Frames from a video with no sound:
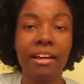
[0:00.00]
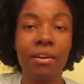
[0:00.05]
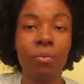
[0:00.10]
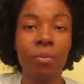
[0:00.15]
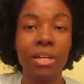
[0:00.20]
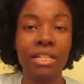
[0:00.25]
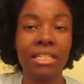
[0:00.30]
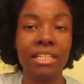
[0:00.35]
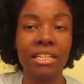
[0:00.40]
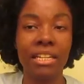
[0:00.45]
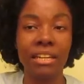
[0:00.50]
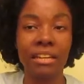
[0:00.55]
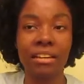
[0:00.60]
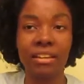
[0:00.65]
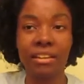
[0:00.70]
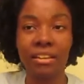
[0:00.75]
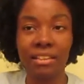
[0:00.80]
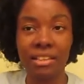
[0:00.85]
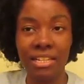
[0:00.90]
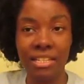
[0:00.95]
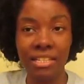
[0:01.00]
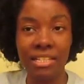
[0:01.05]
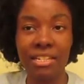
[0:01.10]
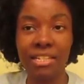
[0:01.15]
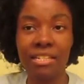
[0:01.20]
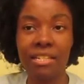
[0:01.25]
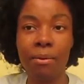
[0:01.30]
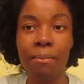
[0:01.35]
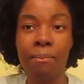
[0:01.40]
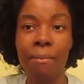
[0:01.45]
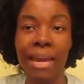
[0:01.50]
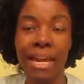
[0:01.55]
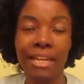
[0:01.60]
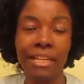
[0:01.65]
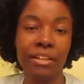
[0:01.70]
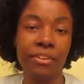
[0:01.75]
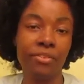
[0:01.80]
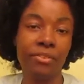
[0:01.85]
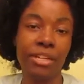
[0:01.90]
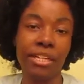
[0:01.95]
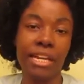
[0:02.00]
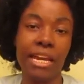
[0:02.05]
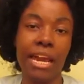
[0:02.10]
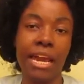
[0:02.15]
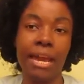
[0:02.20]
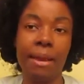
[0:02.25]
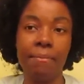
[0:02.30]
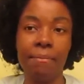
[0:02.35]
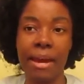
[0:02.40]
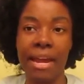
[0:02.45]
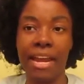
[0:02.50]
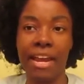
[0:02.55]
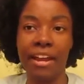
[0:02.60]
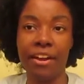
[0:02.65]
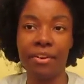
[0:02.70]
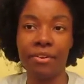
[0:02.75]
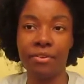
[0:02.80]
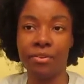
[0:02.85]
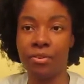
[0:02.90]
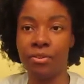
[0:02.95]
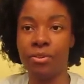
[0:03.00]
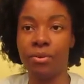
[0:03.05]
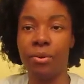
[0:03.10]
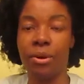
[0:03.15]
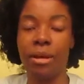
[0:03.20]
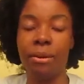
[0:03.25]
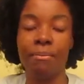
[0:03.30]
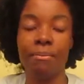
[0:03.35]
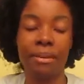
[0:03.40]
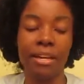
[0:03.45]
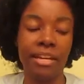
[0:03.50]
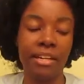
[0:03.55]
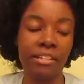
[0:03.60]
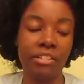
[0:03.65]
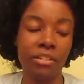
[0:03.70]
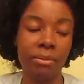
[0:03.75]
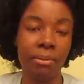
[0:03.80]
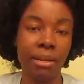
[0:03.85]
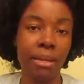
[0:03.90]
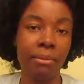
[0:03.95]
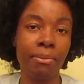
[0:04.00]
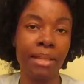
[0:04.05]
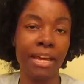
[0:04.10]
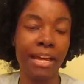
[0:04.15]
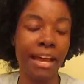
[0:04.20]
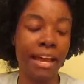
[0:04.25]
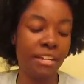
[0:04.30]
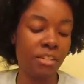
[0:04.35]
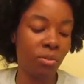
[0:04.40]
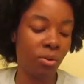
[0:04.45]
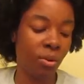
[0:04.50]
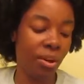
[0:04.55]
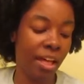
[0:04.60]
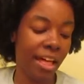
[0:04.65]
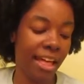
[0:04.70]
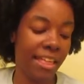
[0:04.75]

what's this is the main ingredient in my hair growth oil, my Jamaica Black Castor Oil,